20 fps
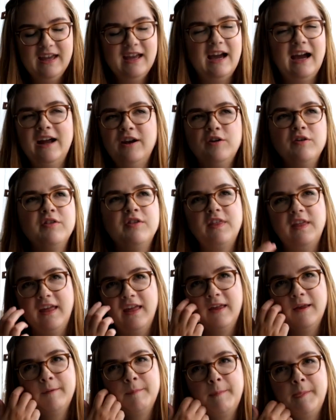I don't
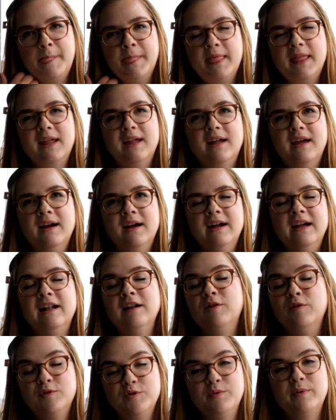think uh, it'll
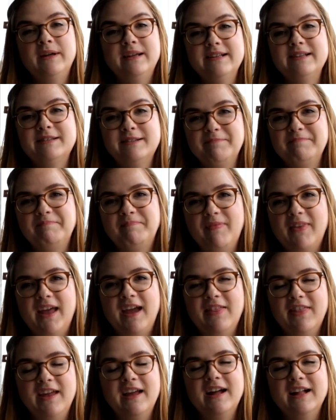go to waste. I
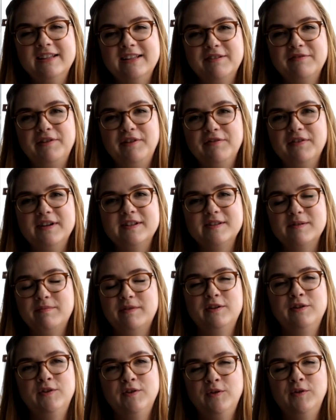think I'll definitely find
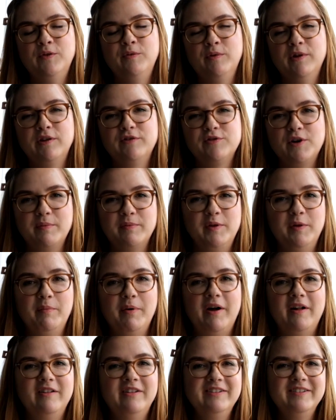something to do with drops
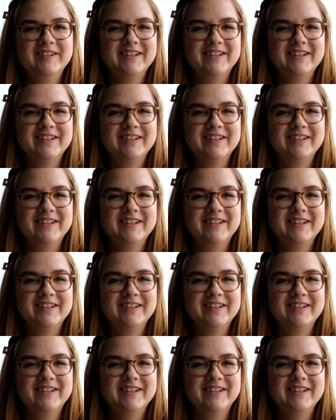Nepal.